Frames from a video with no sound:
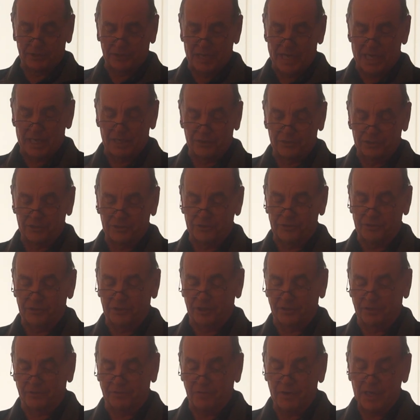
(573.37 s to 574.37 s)
challenges to
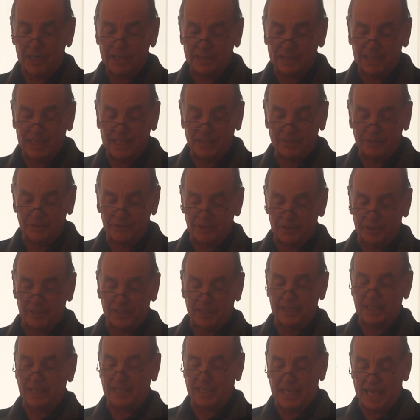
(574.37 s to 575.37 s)
confront, and you're going
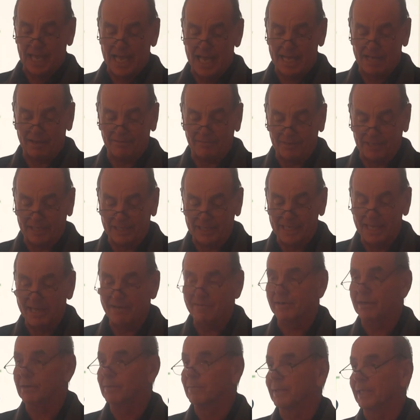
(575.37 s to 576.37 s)
to have
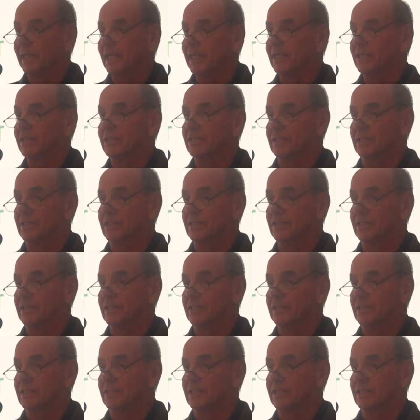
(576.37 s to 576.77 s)
inevitably